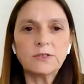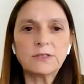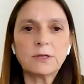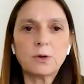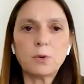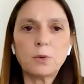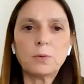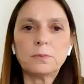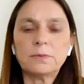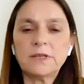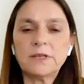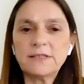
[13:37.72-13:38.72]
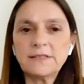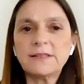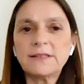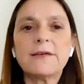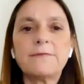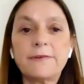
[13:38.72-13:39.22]
So this
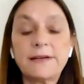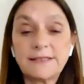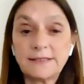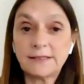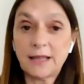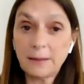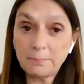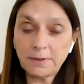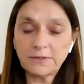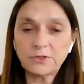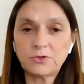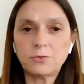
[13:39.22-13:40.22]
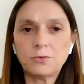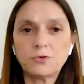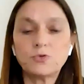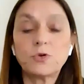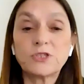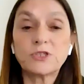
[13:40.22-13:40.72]
is the first step
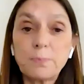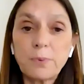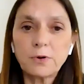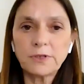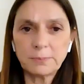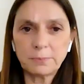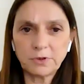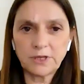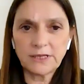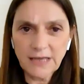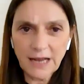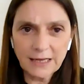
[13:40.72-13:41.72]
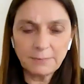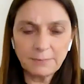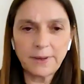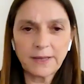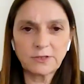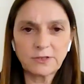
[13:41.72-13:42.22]
to explore the potential
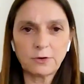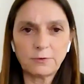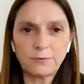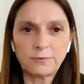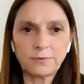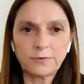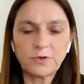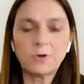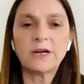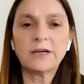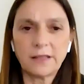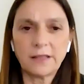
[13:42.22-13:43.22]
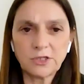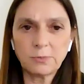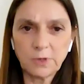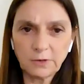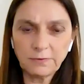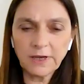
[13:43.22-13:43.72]
impacts of solar
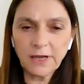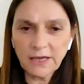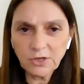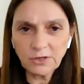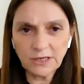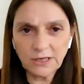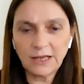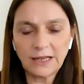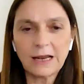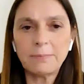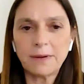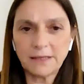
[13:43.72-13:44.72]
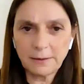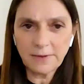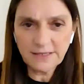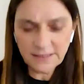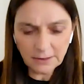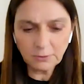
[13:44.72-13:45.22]
radiation modification in La Plata
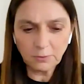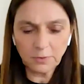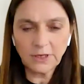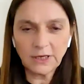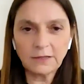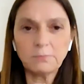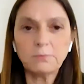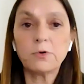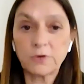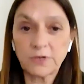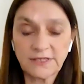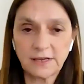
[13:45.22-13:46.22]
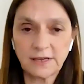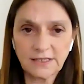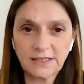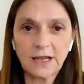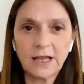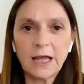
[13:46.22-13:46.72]
Basin. We need more
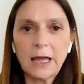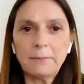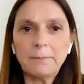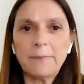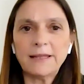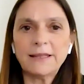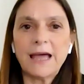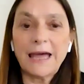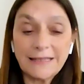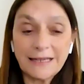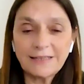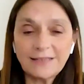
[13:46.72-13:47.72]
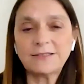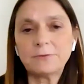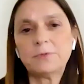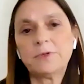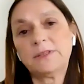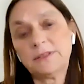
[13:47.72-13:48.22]
research, but at least
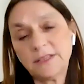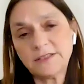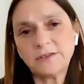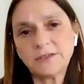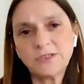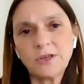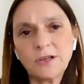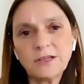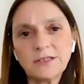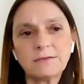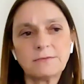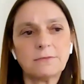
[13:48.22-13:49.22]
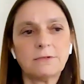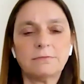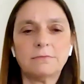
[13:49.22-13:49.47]
with these results,